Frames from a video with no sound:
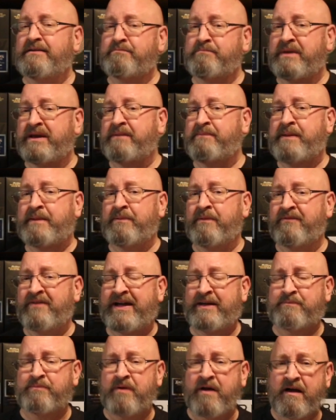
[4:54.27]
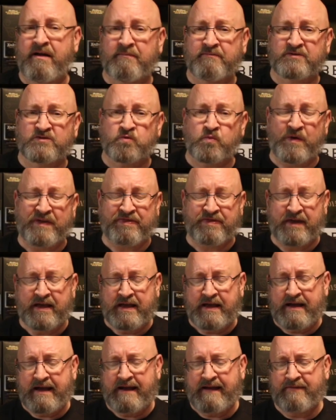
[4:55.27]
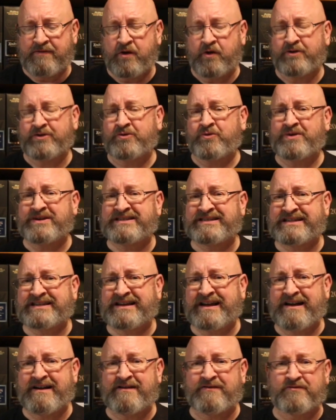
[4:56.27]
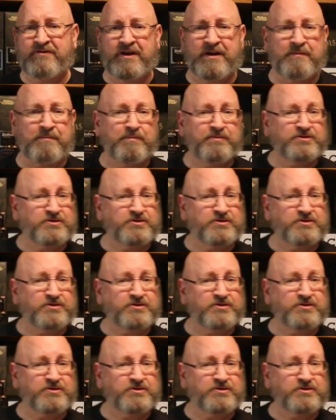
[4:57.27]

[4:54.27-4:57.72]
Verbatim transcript: Many people have had problems with uh, their increasing of uh,